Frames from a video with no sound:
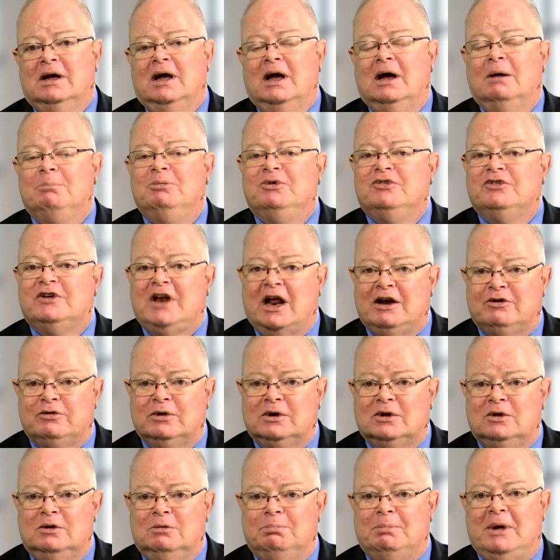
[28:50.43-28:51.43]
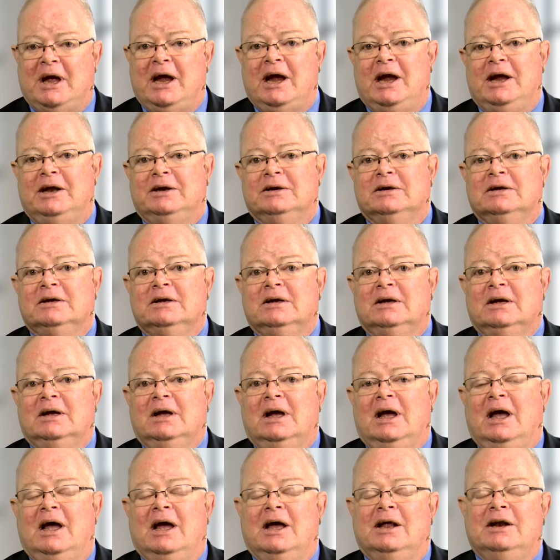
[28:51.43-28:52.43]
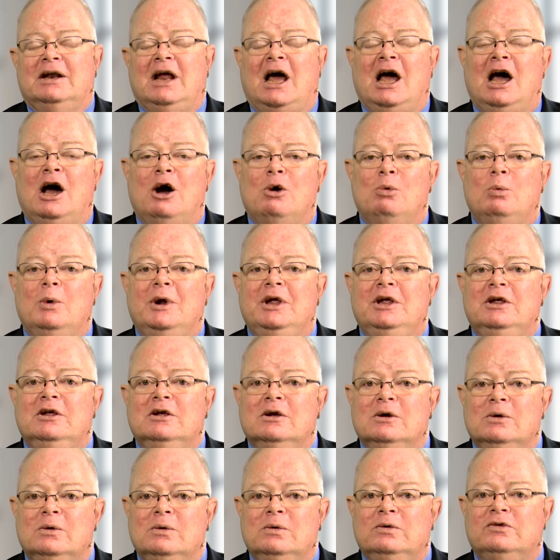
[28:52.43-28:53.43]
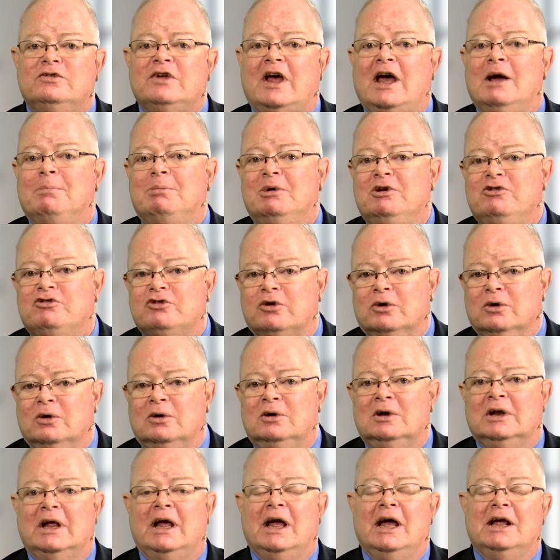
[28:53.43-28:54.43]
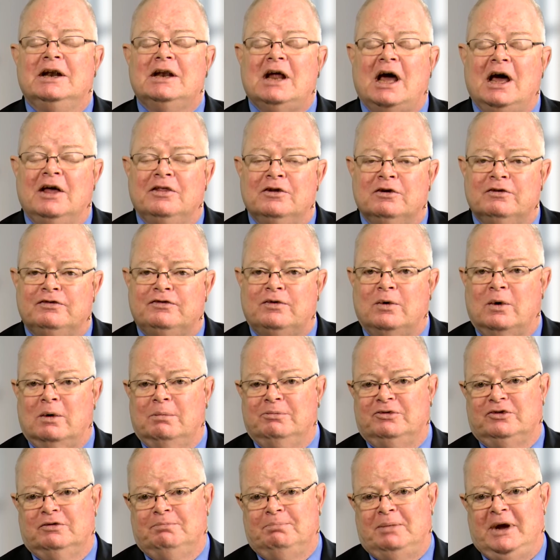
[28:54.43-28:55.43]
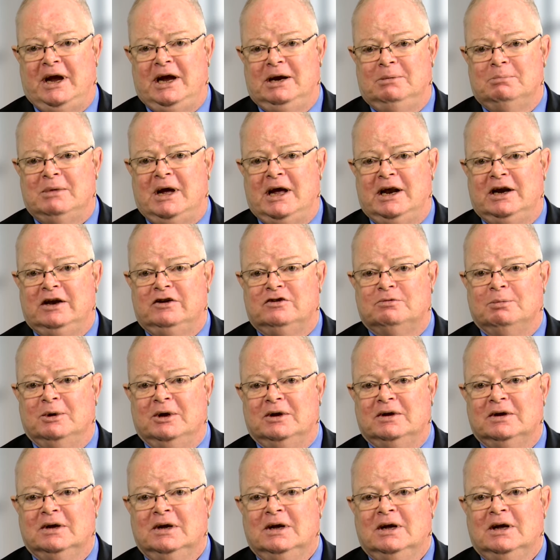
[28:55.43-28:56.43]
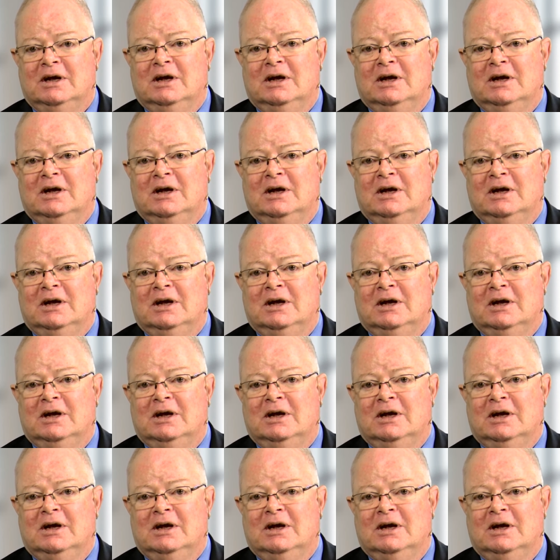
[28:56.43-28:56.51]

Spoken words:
obstetrical pain, and how we use epidural and other forms of pain management